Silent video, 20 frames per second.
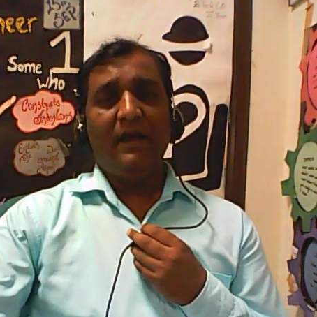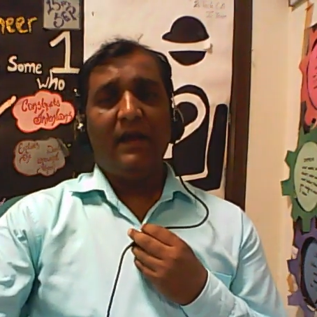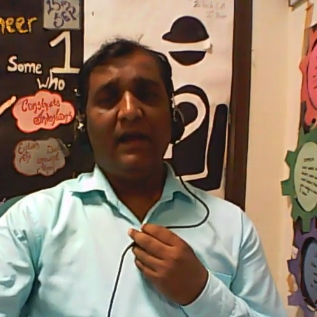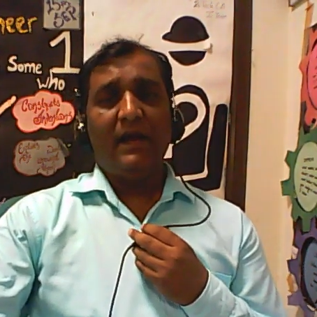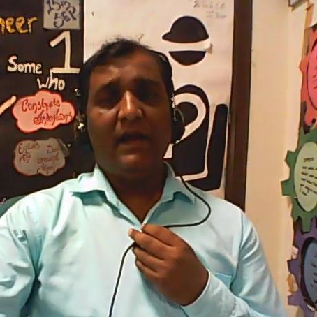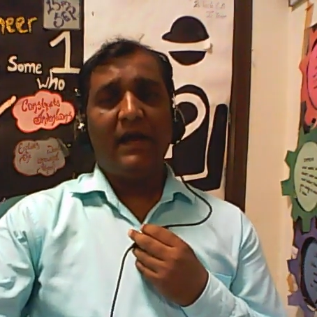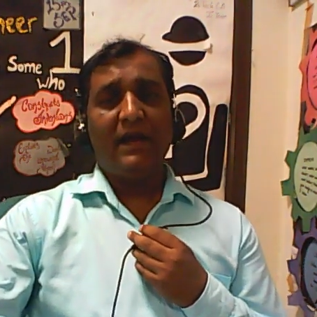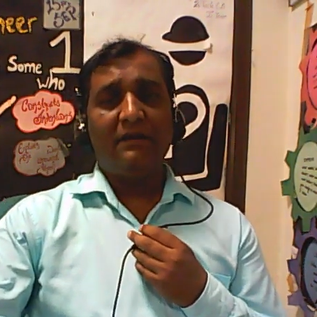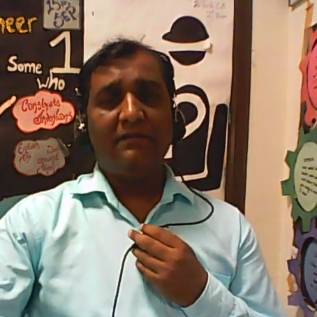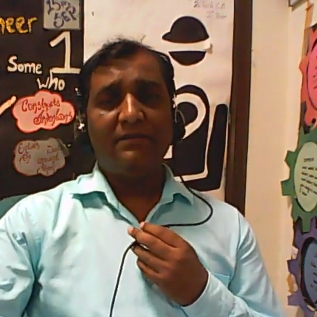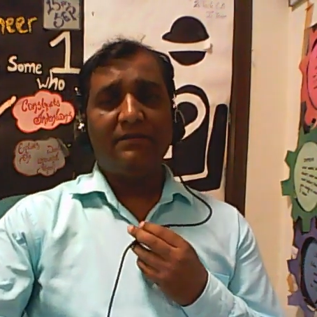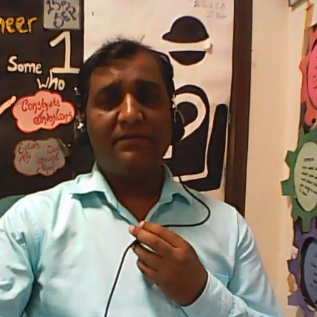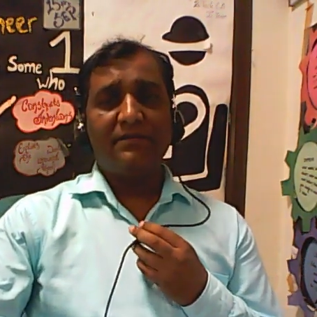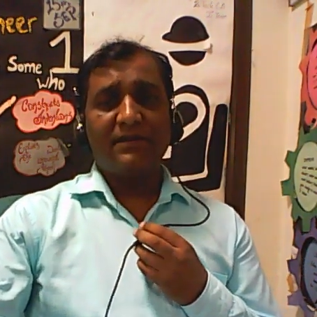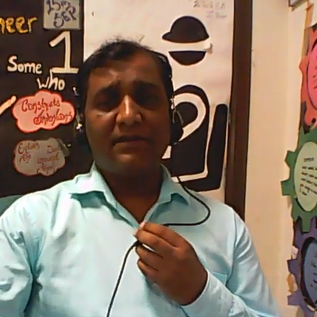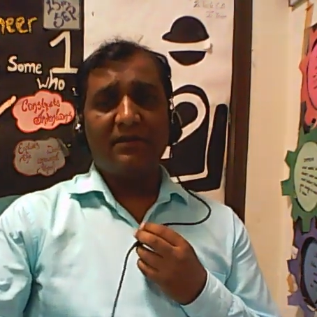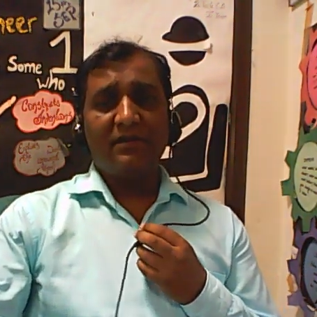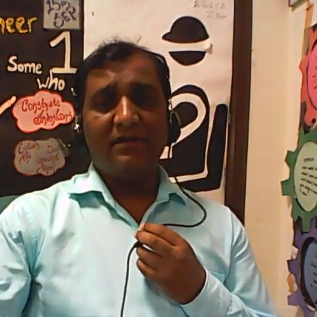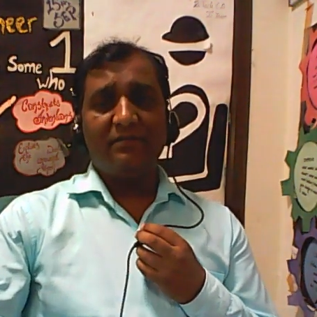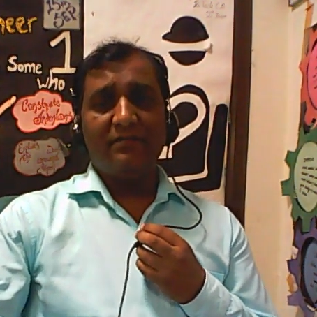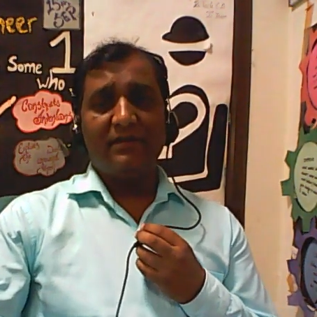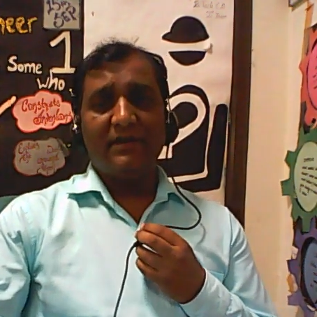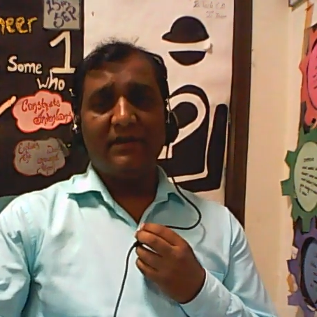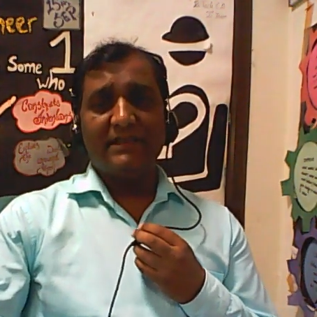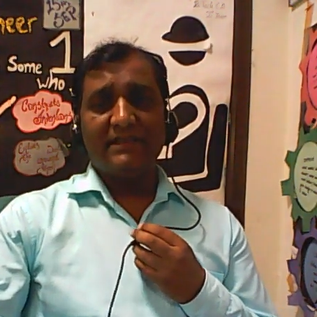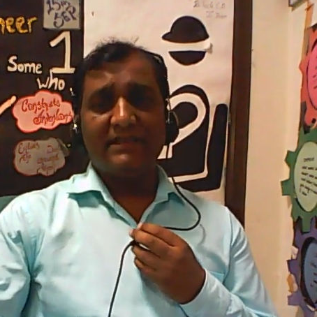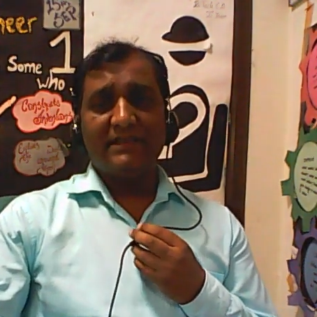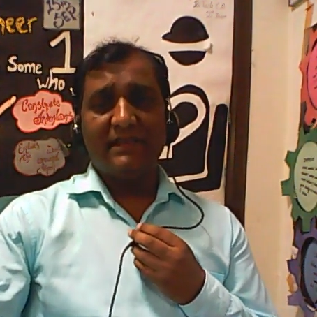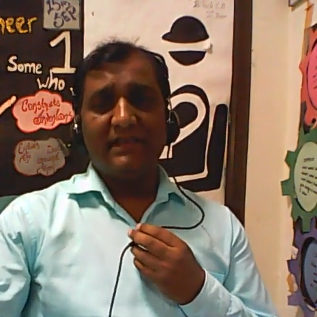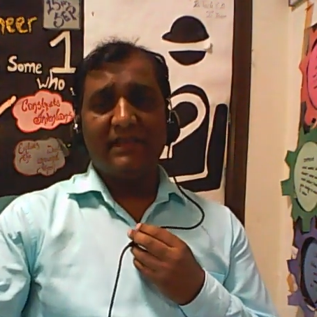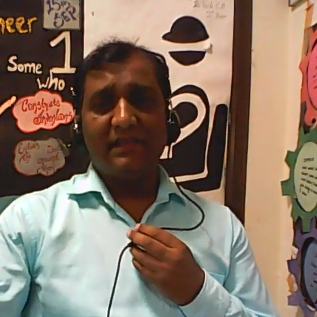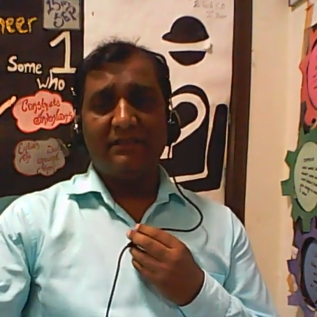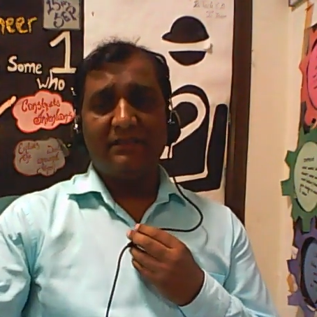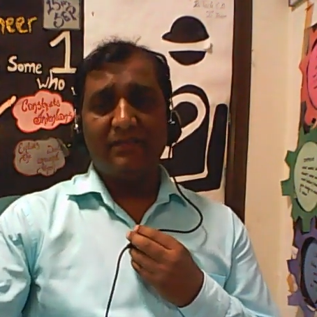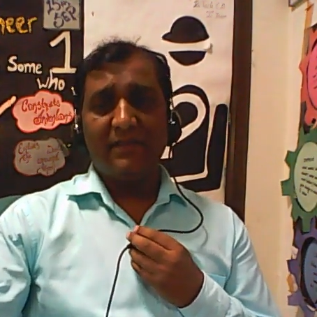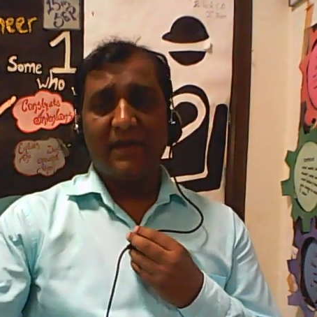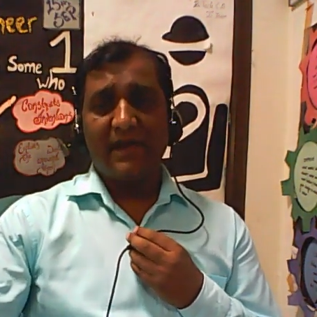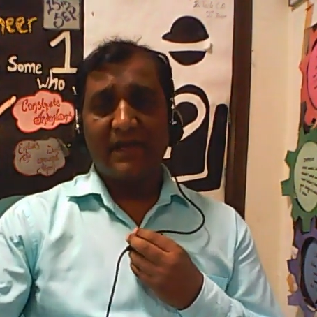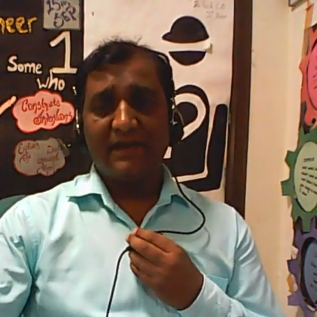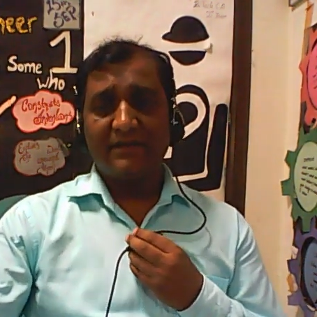However, globalization has
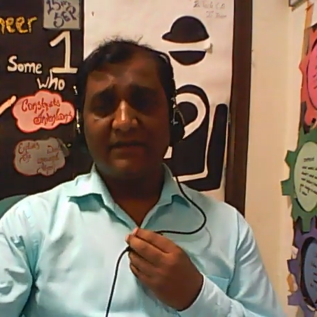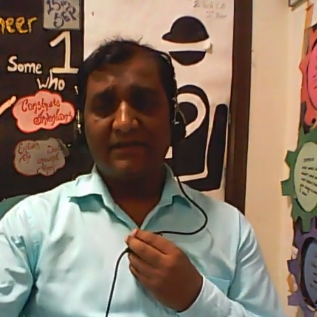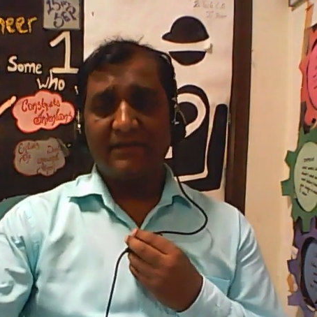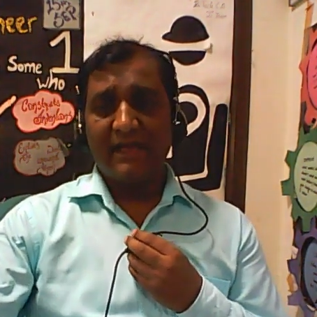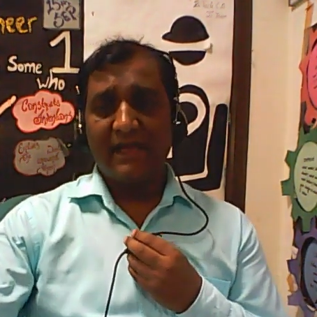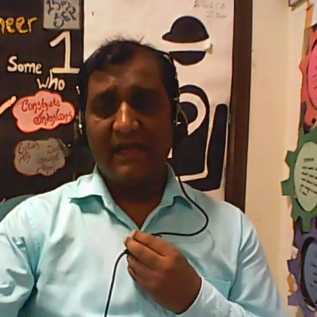marked